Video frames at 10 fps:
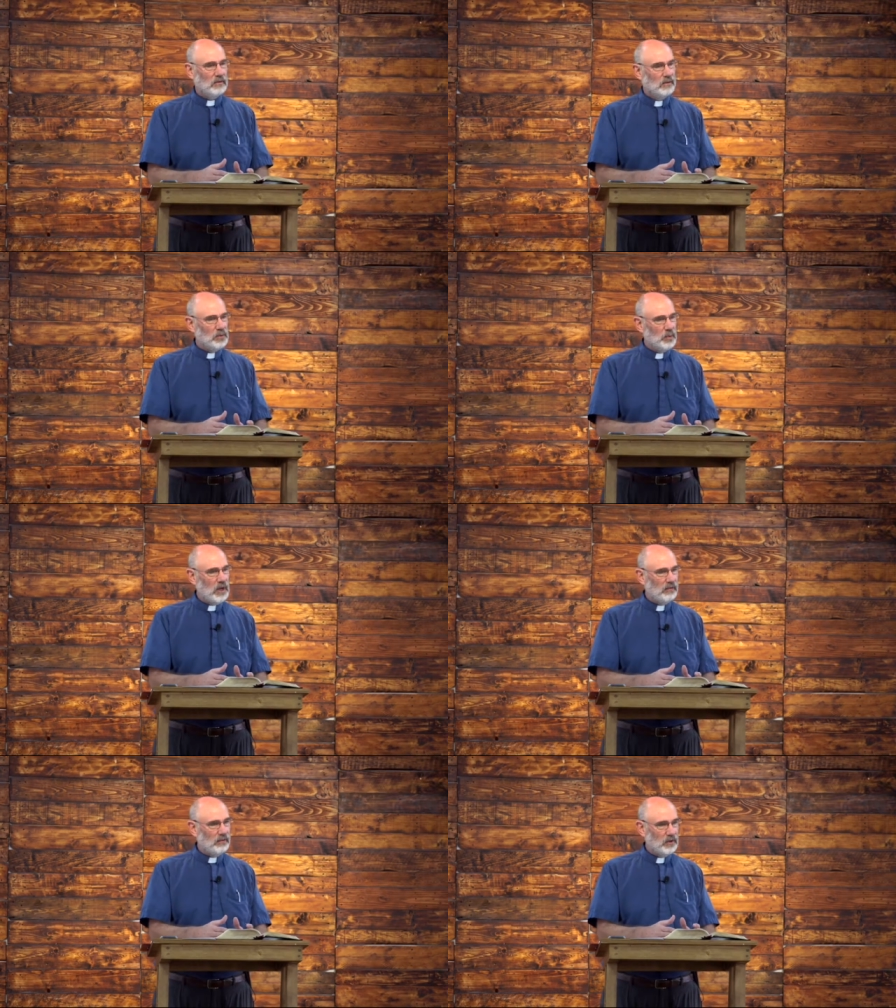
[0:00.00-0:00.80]

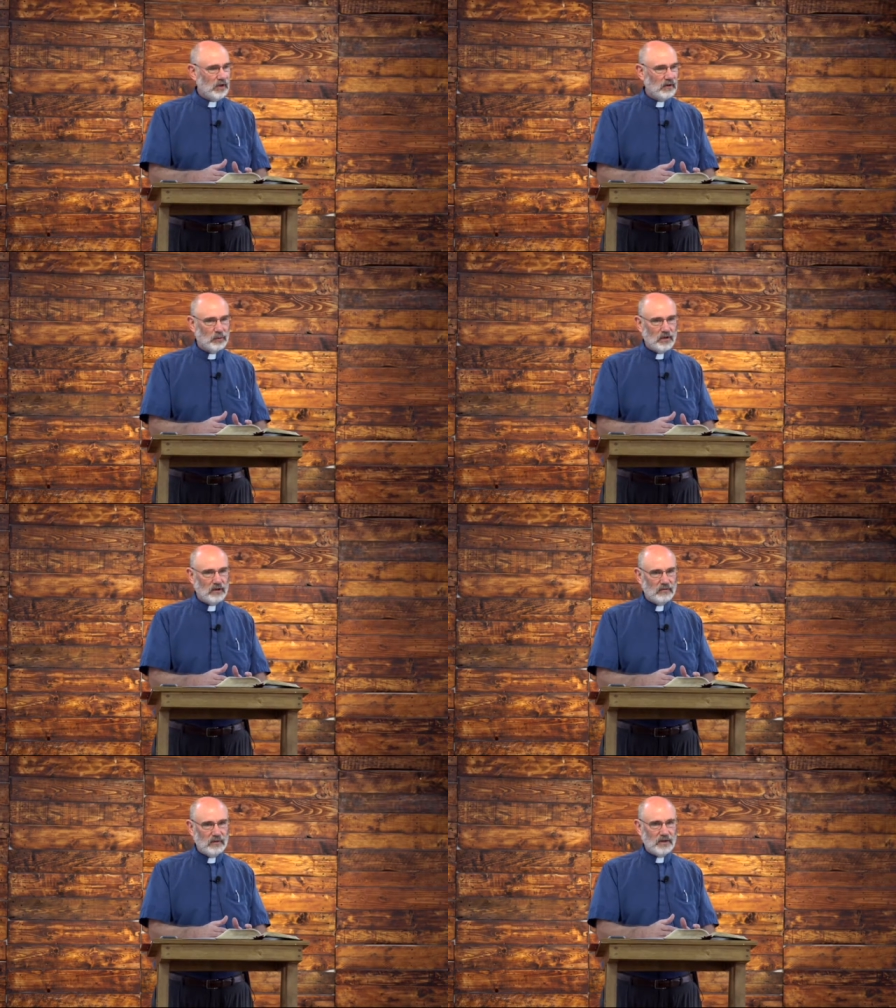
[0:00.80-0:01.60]
12, 13, 14,
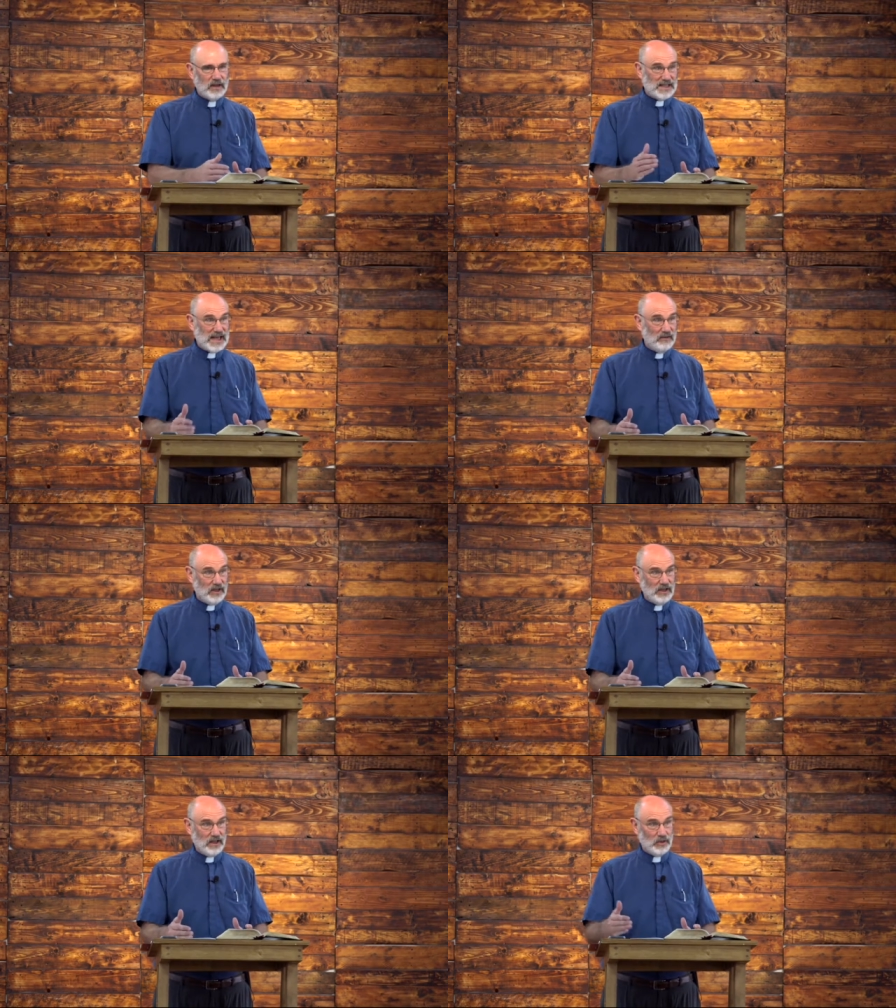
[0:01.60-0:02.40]
15,
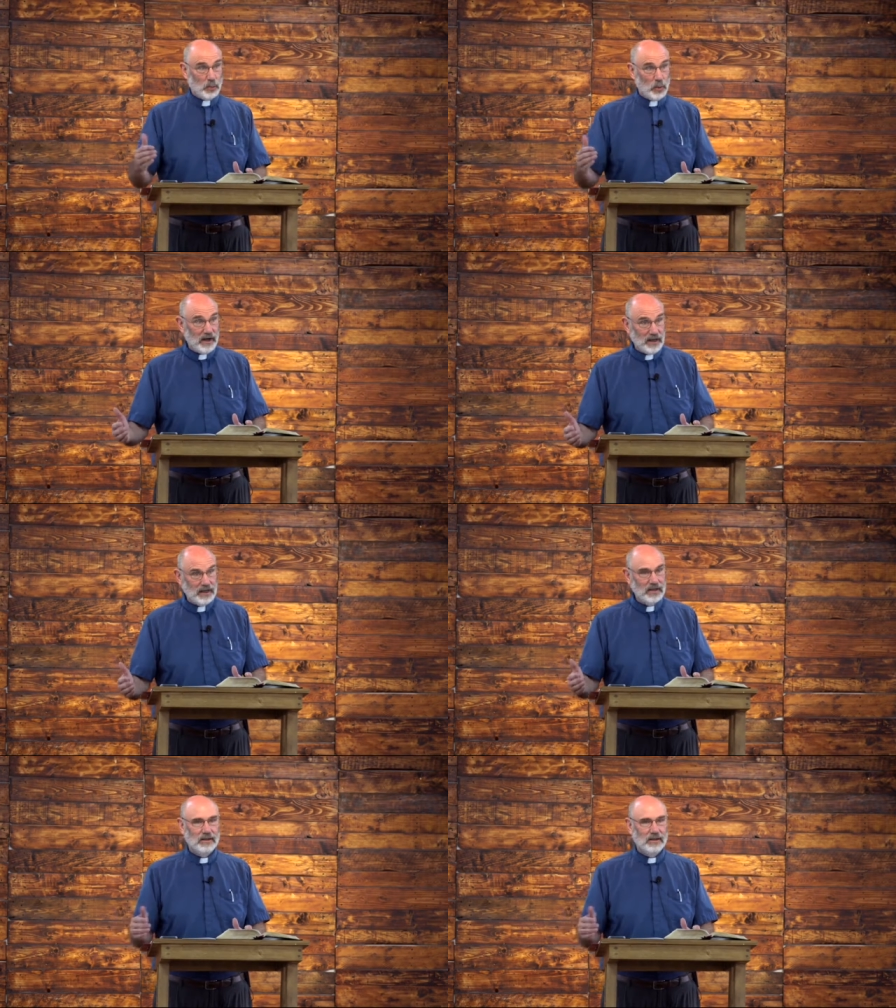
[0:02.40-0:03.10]
17, 20,